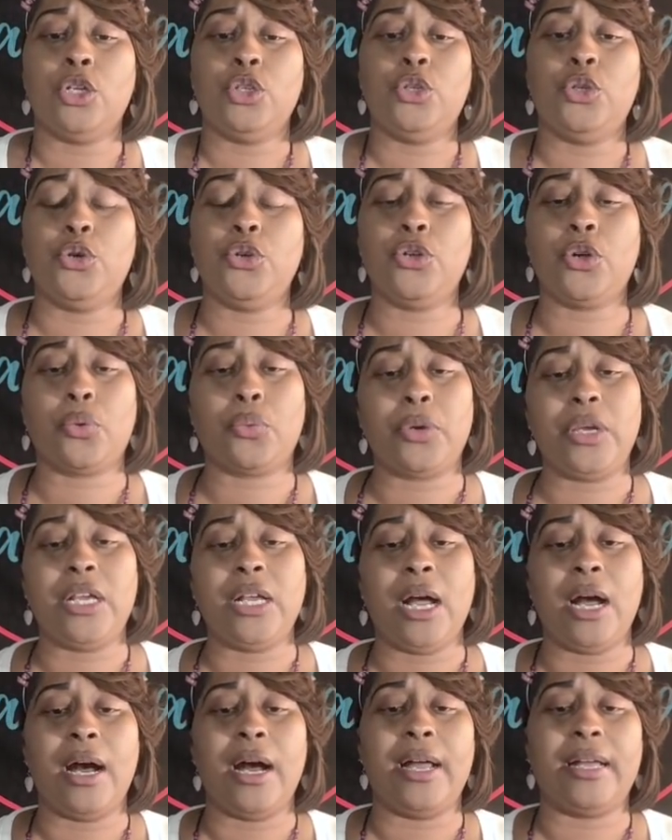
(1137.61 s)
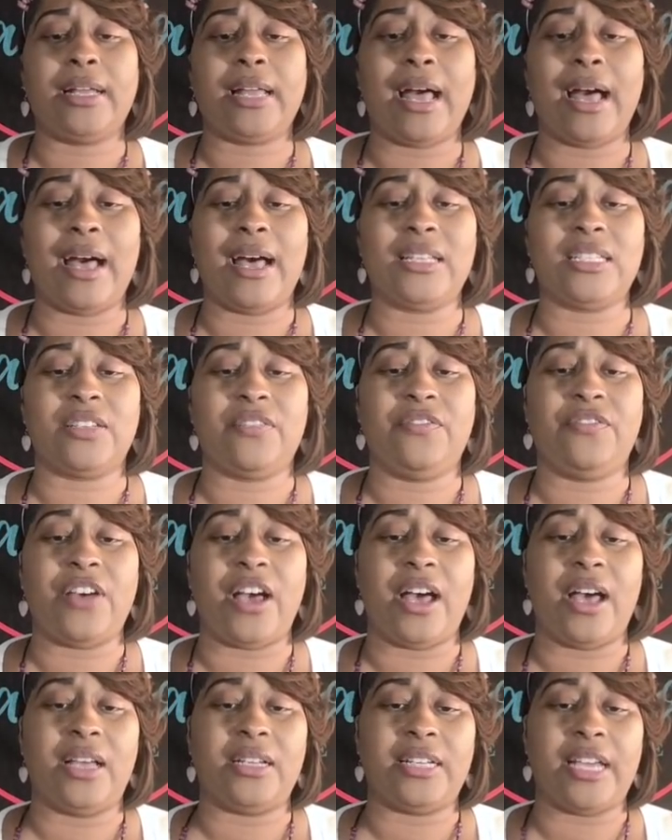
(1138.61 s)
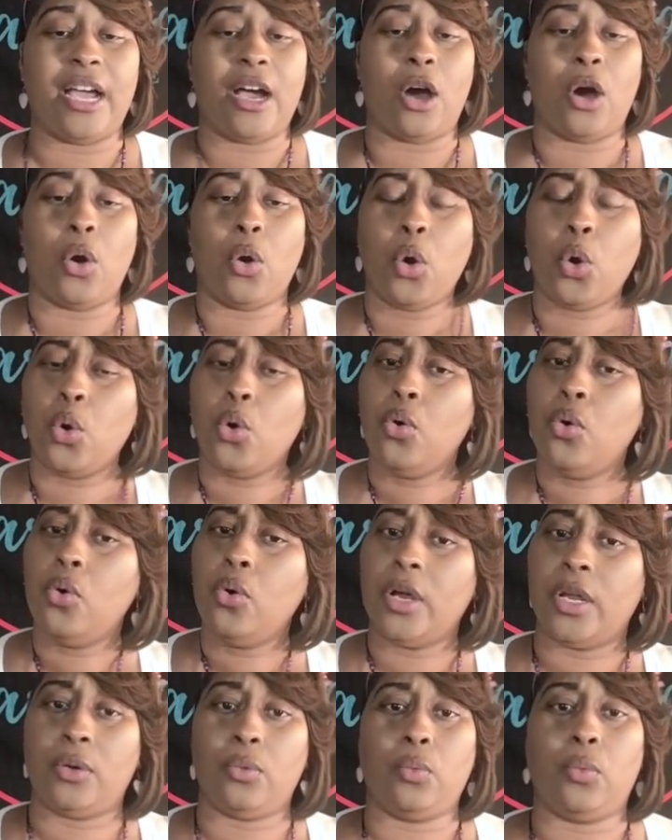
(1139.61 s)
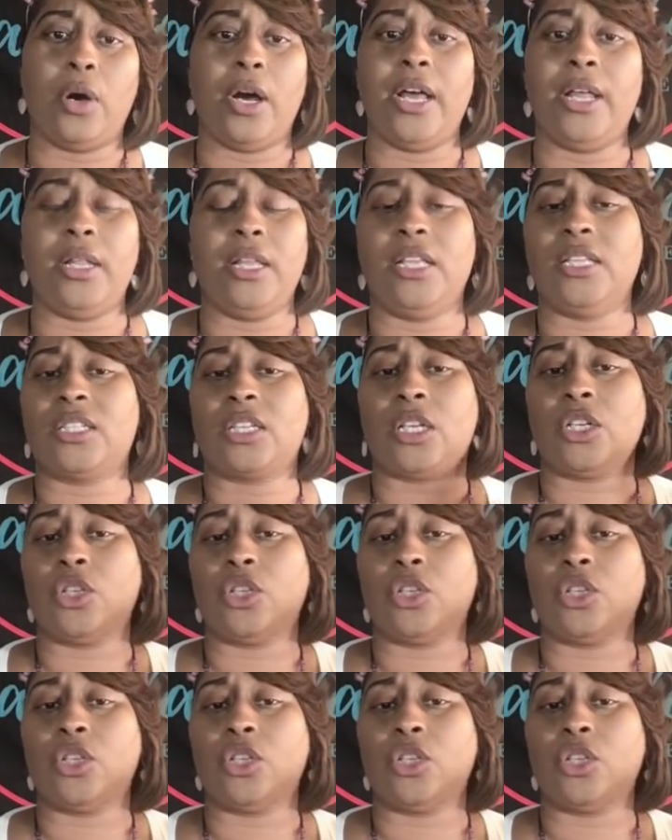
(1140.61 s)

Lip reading: Do your recon, guys, and find out who and what is